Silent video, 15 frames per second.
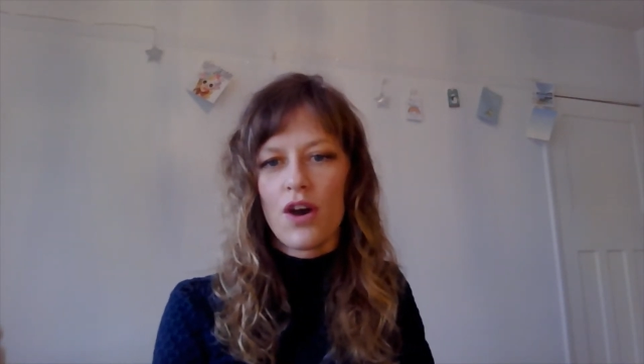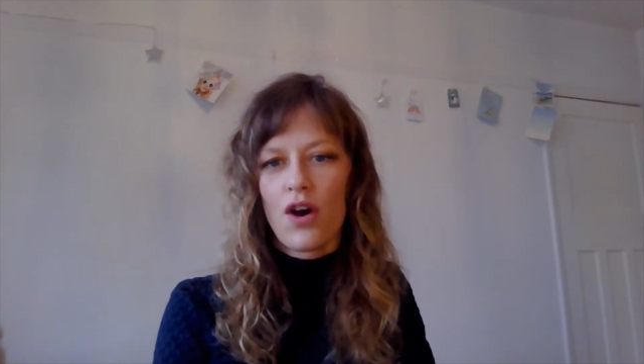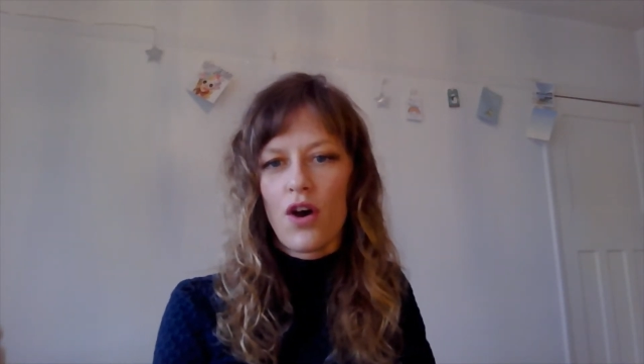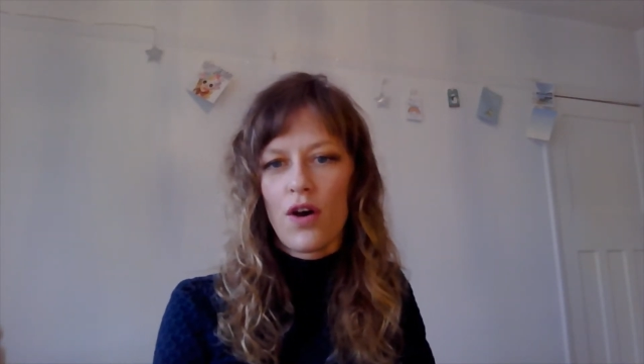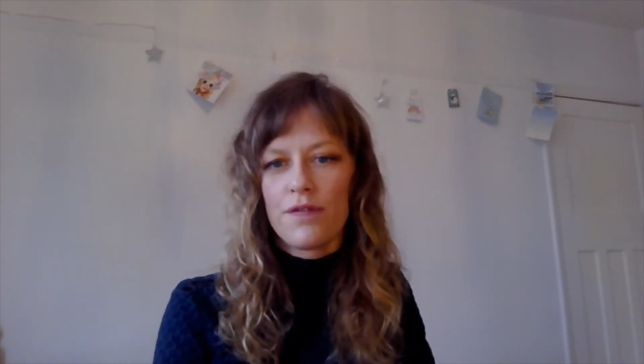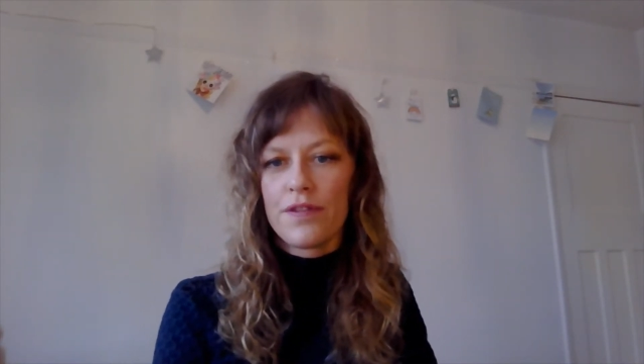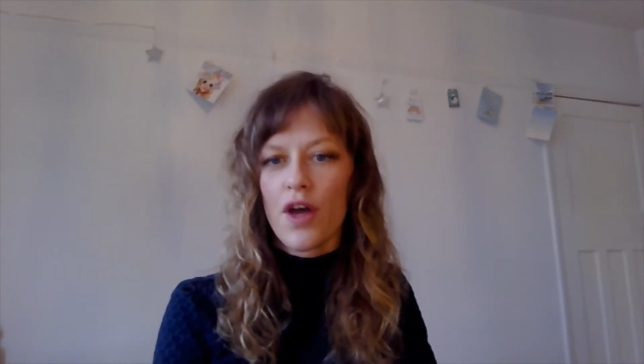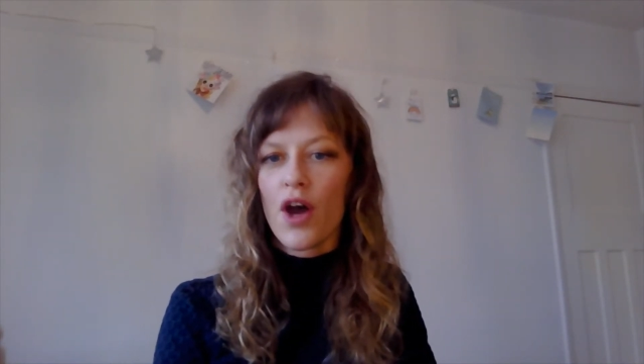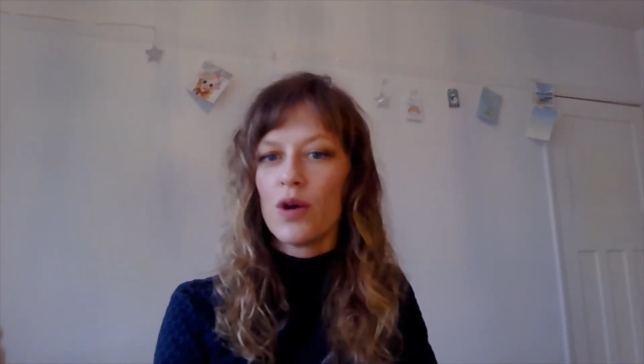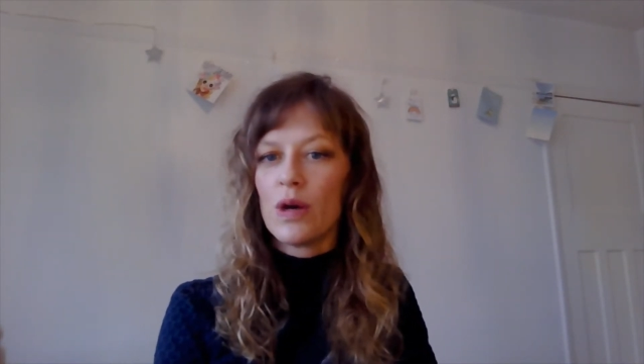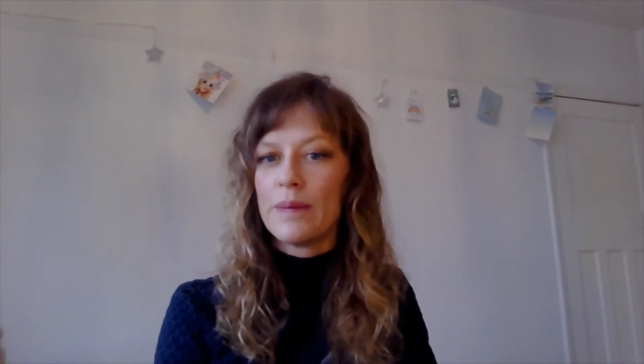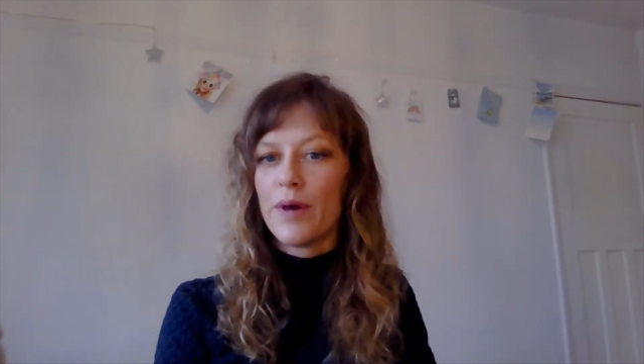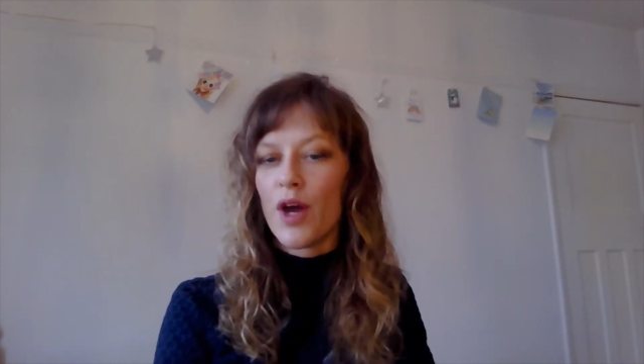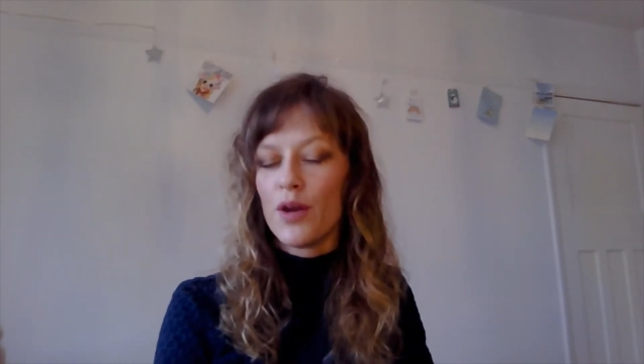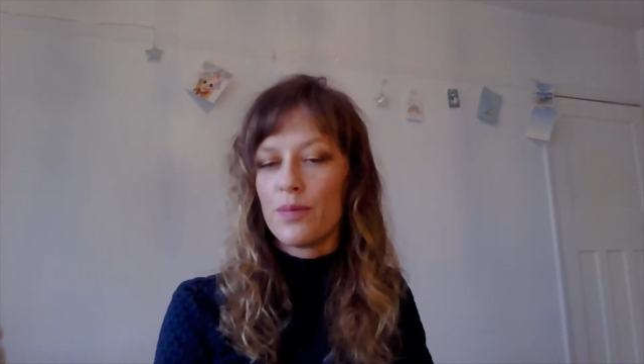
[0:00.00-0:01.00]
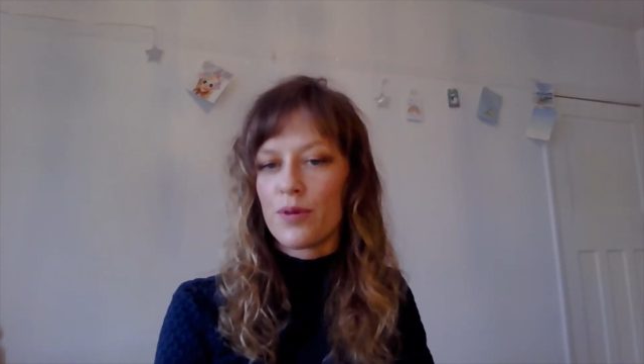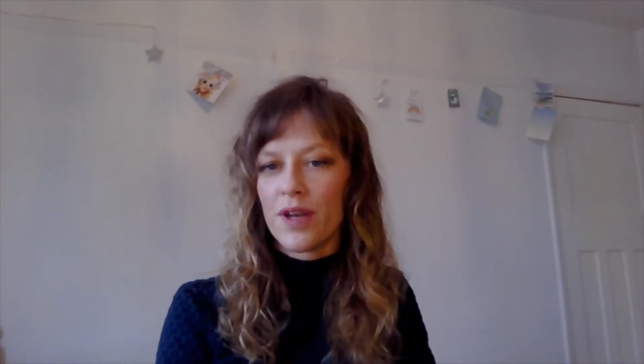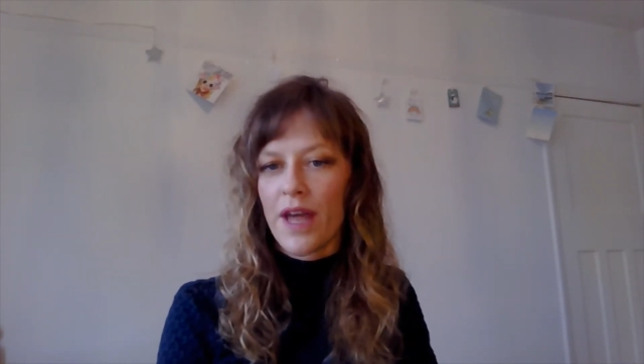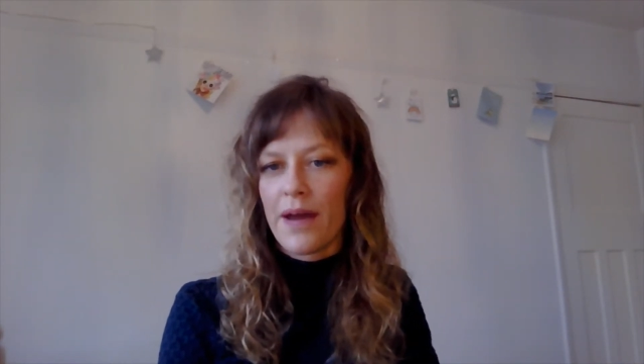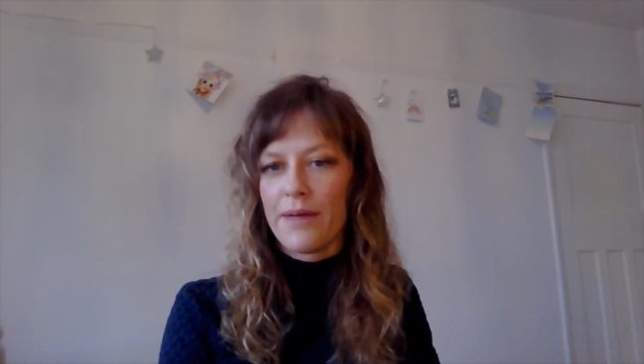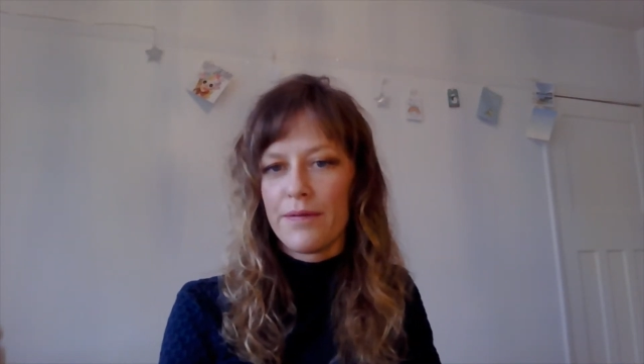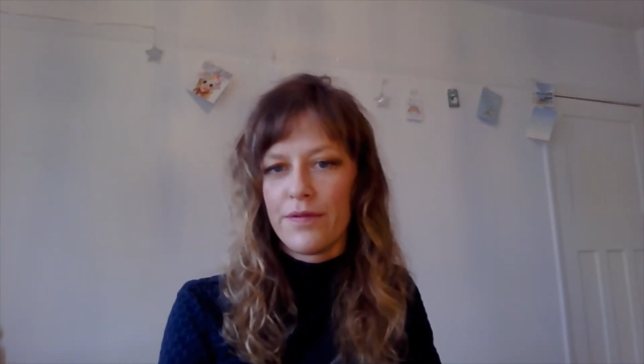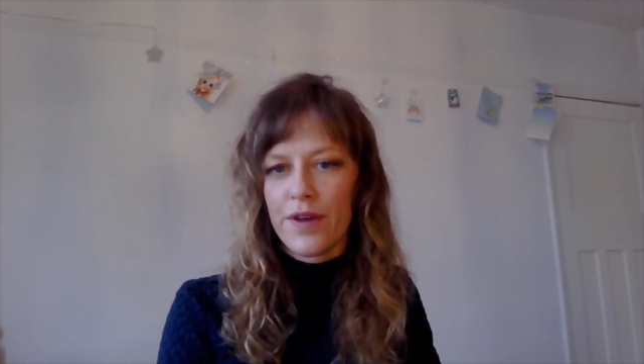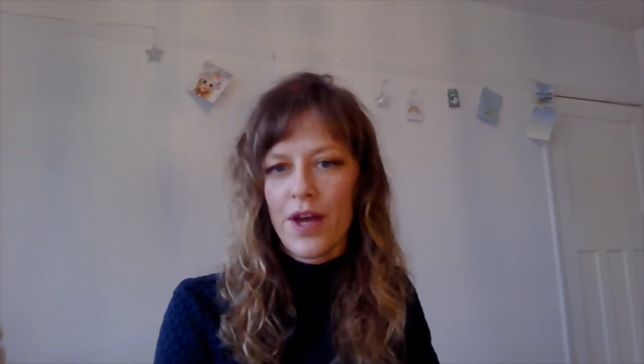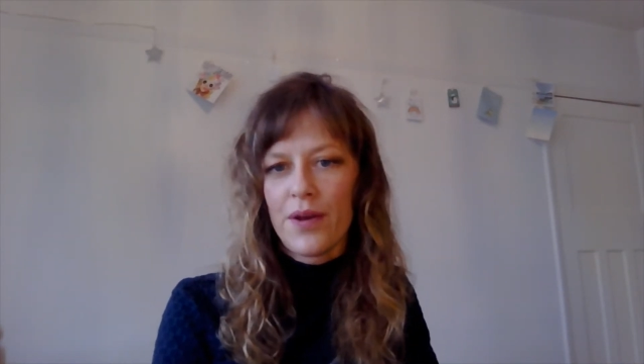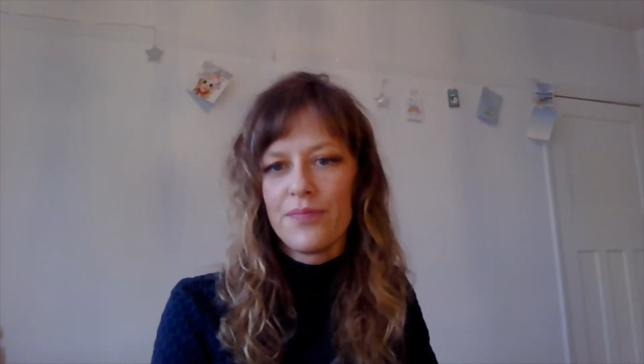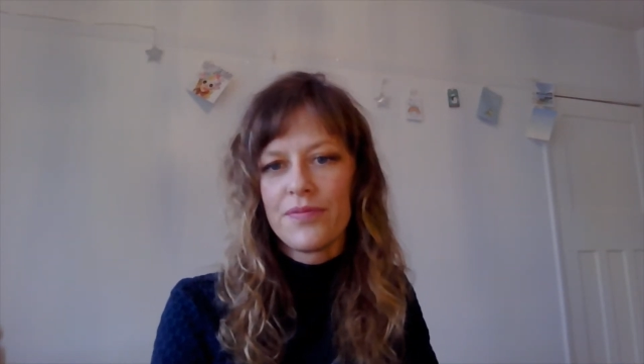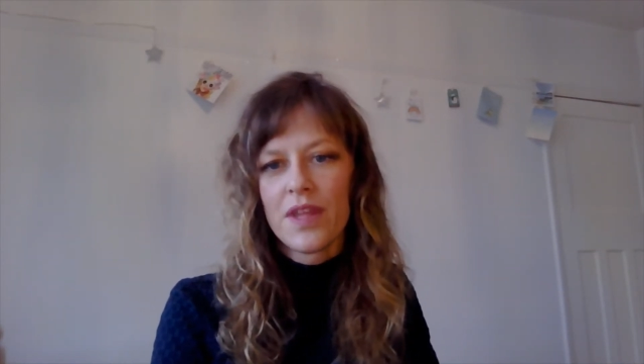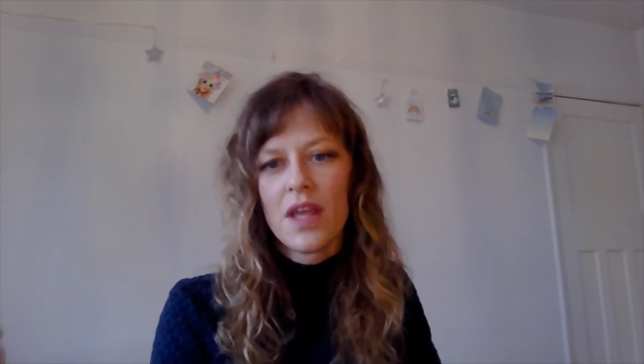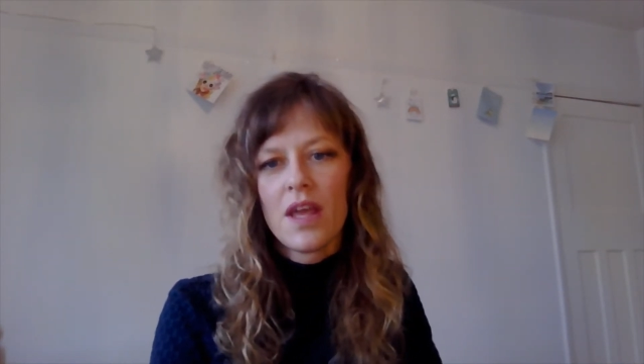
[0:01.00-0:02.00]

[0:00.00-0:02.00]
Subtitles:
of the OMO print advert